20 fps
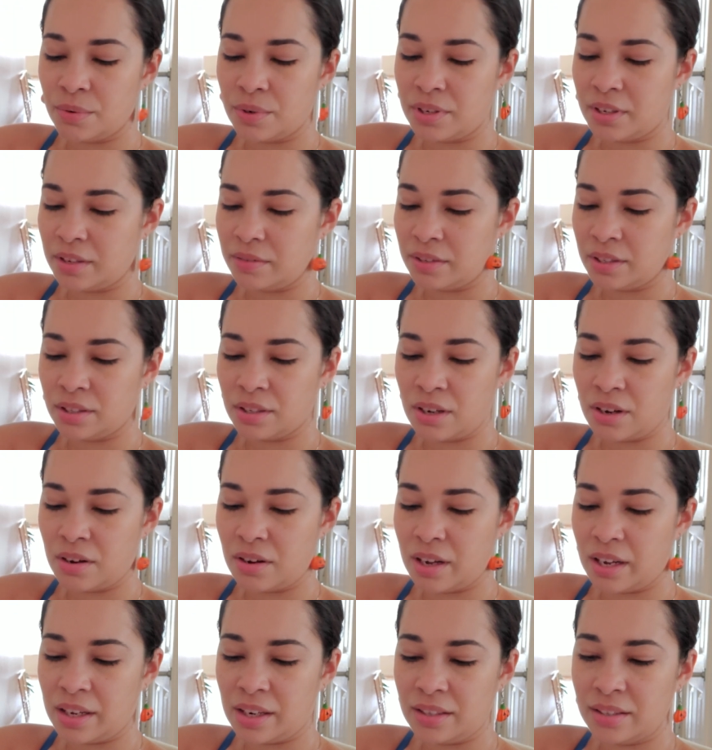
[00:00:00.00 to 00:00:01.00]
wouldn't even
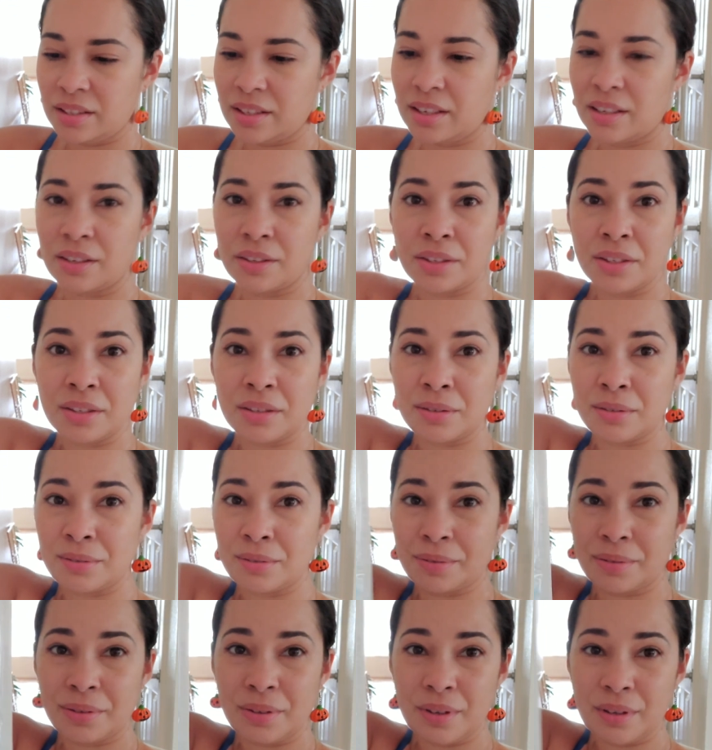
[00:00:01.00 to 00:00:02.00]
know how to tell
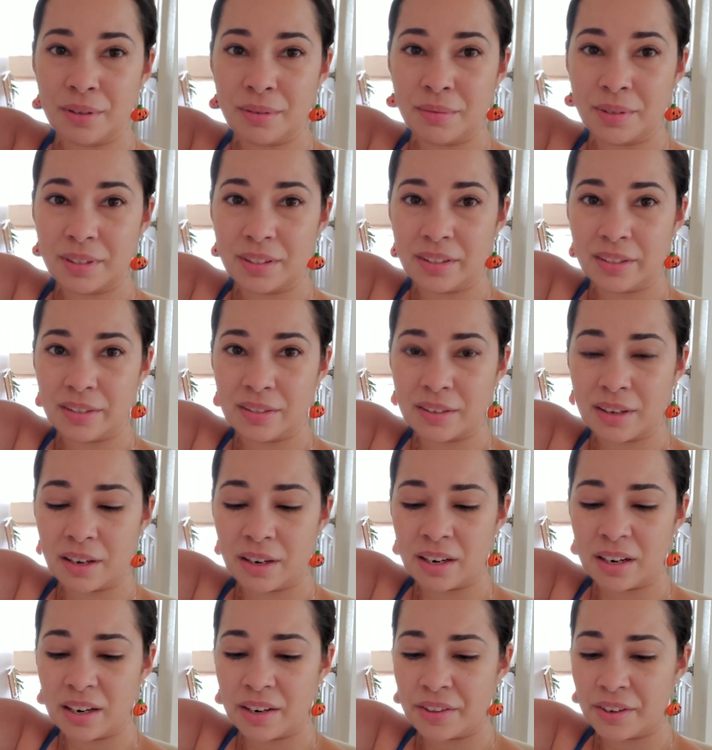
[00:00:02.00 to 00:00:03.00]
you what these
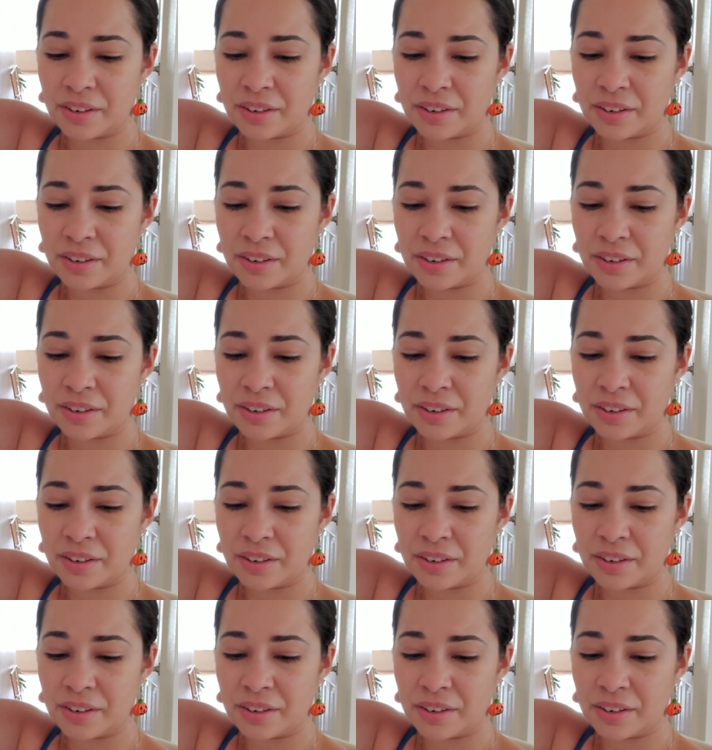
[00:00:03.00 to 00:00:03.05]
are.